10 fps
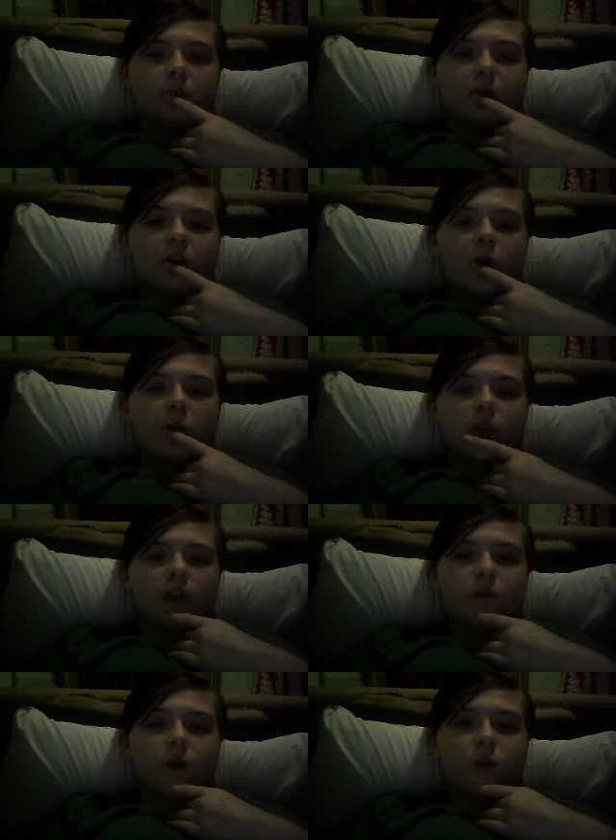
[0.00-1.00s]
called
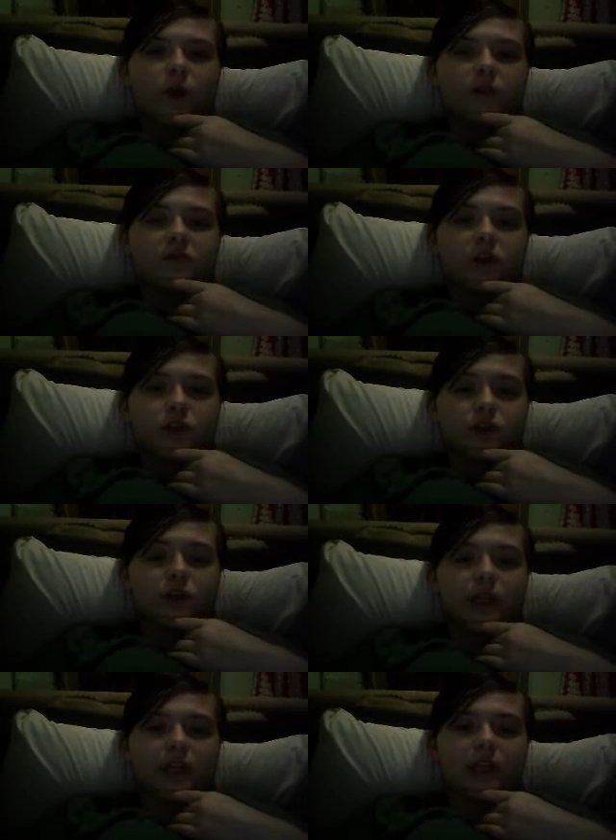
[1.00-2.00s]
911 in first grade
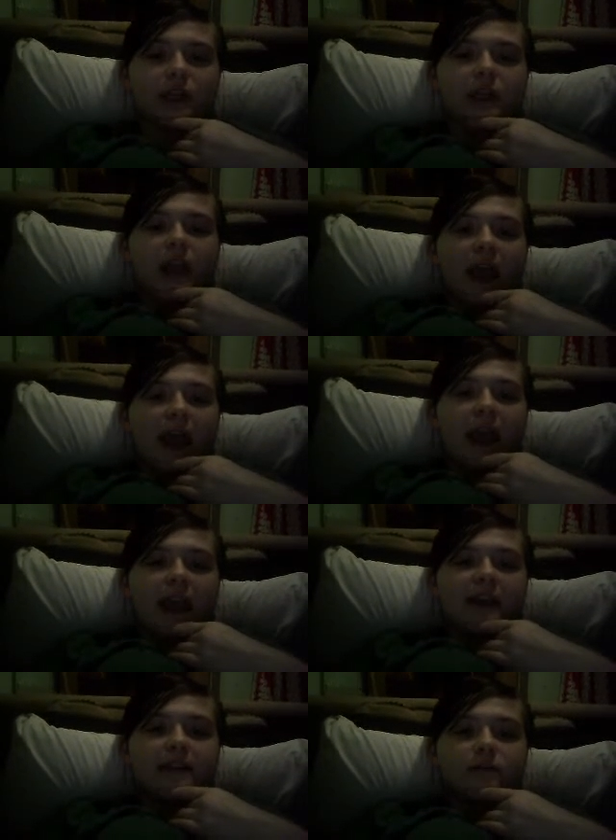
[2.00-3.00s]
and
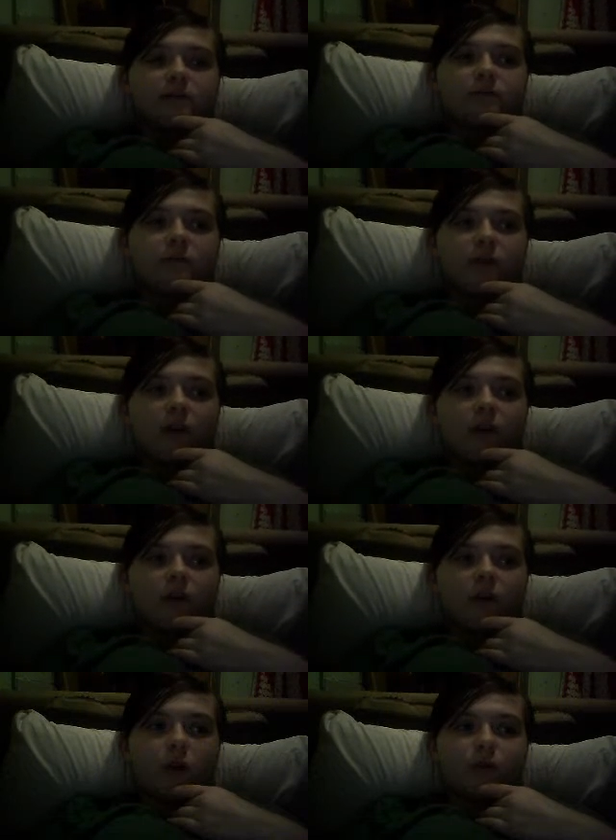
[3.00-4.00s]

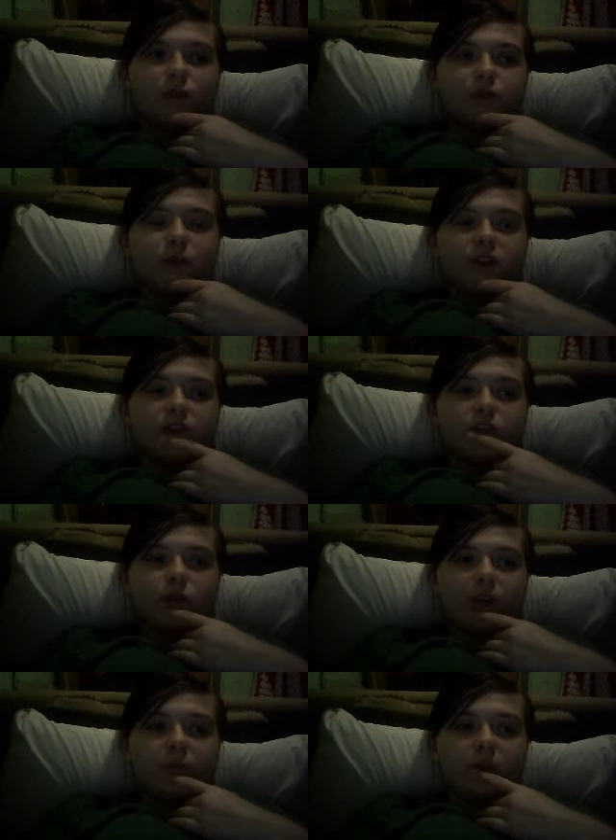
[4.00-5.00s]
almost went to juvie, I'm
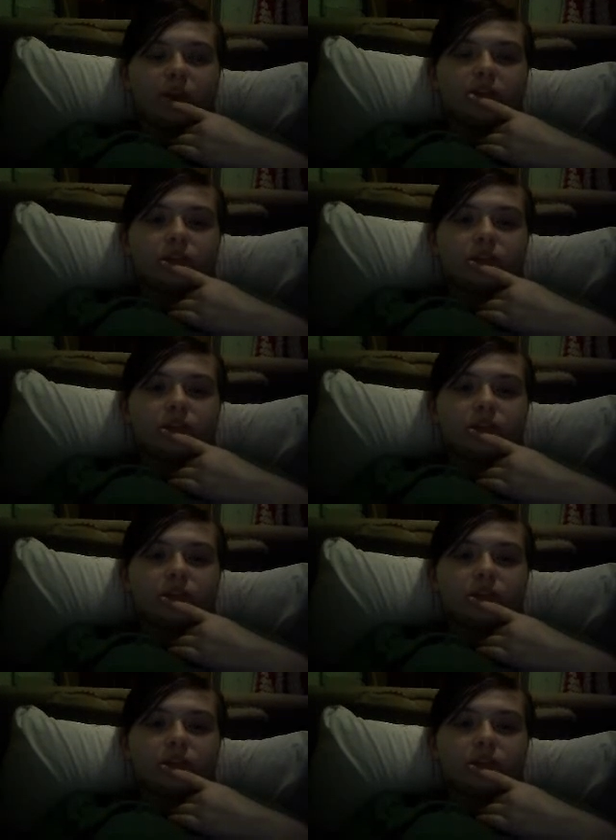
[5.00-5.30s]
pretty sure.